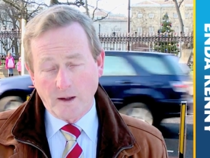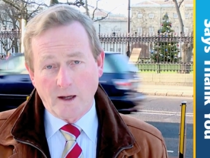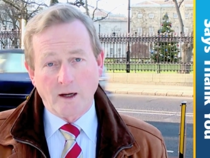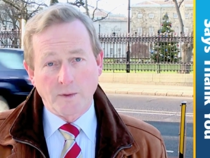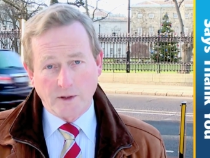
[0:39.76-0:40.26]

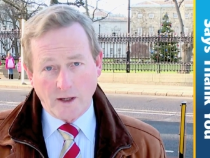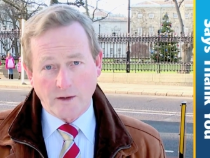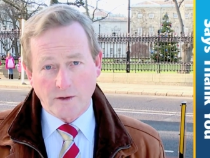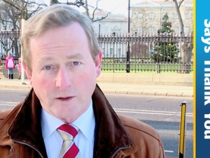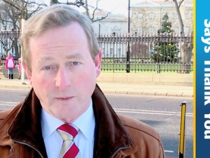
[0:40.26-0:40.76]
and I'd be
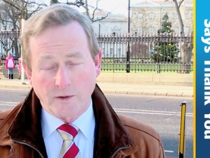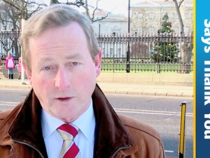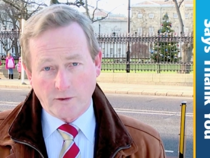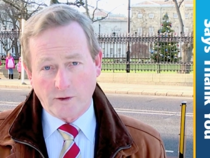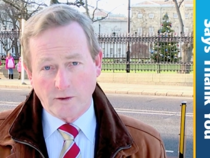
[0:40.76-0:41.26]
delighted to keep in
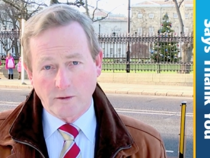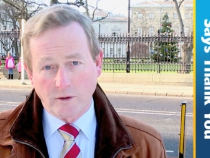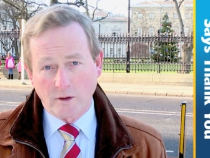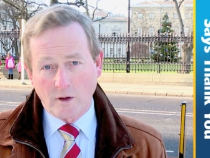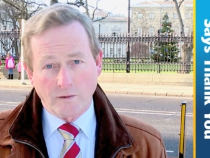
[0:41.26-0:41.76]
touch with you
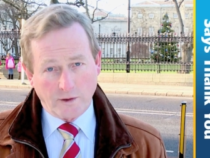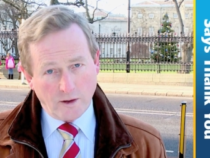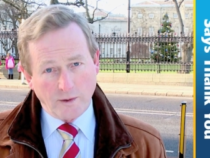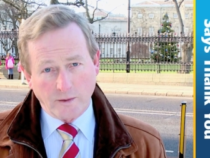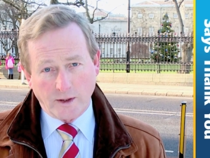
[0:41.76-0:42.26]
over the
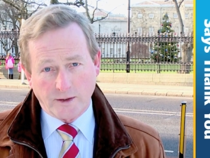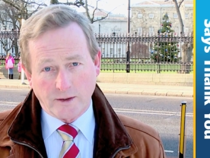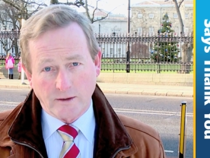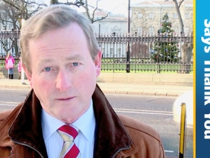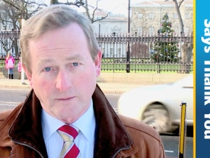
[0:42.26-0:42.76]
coming weeks.
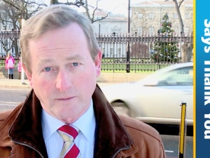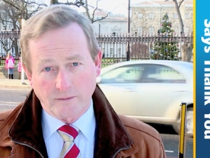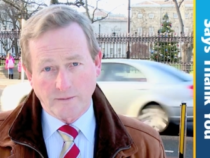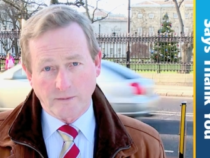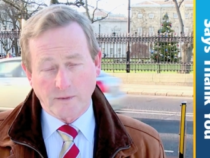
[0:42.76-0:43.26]

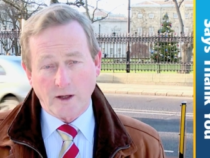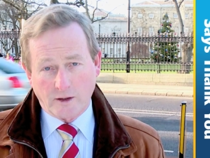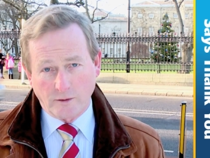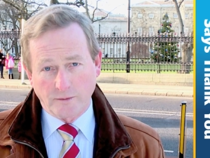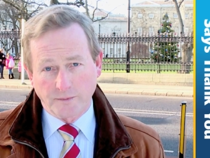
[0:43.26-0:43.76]
Thank
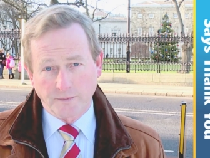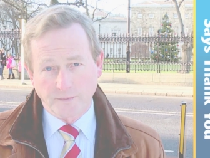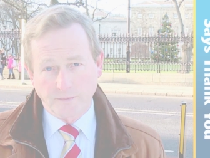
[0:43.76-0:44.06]
you.